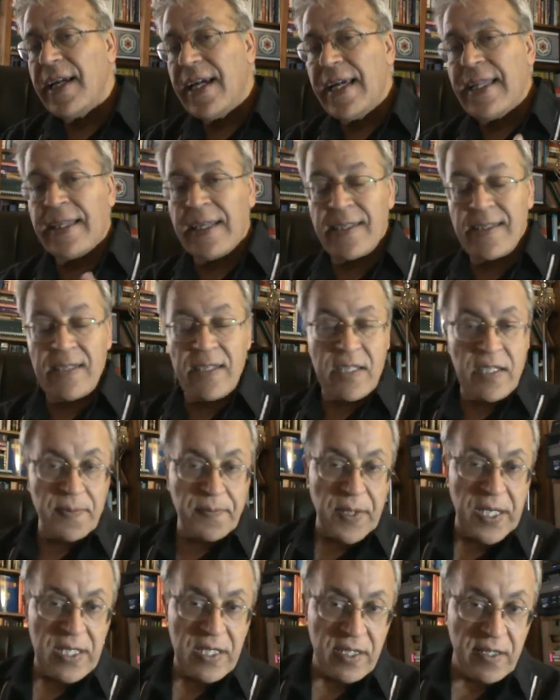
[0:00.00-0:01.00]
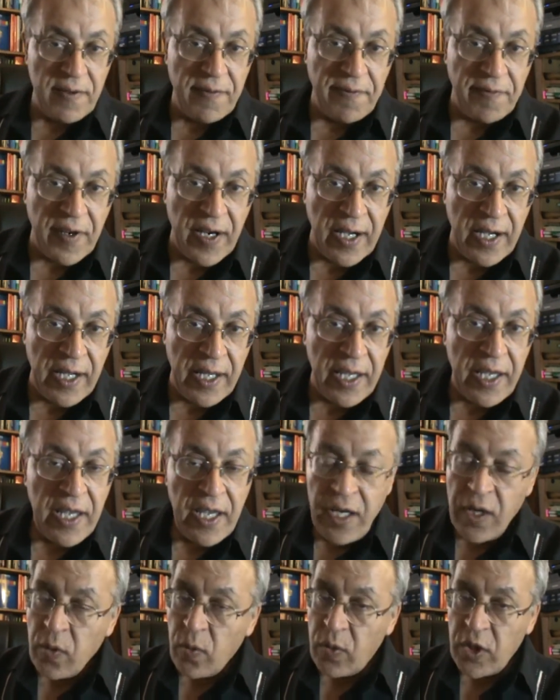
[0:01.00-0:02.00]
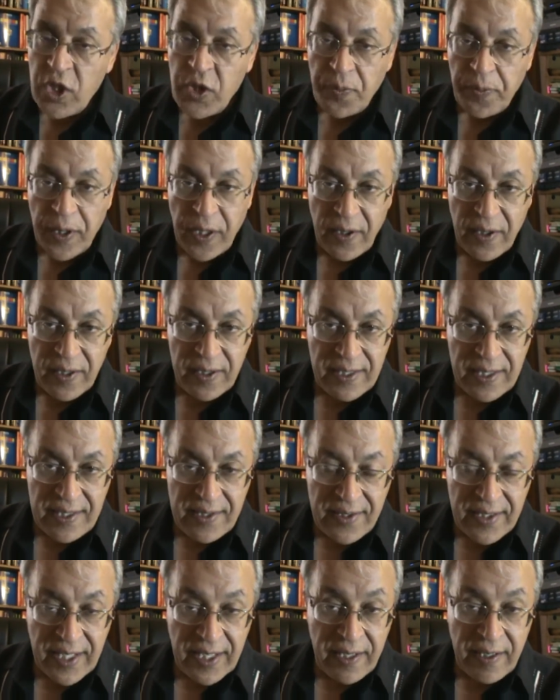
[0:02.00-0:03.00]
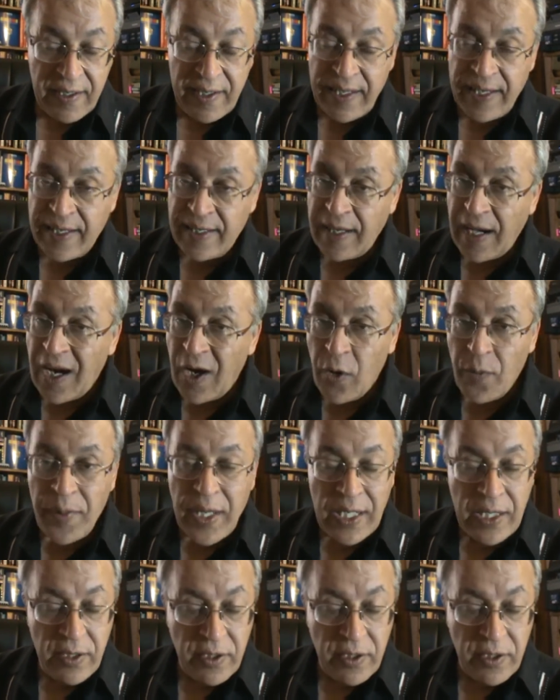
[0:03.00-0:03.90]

and doesn't specify which parties they are and how many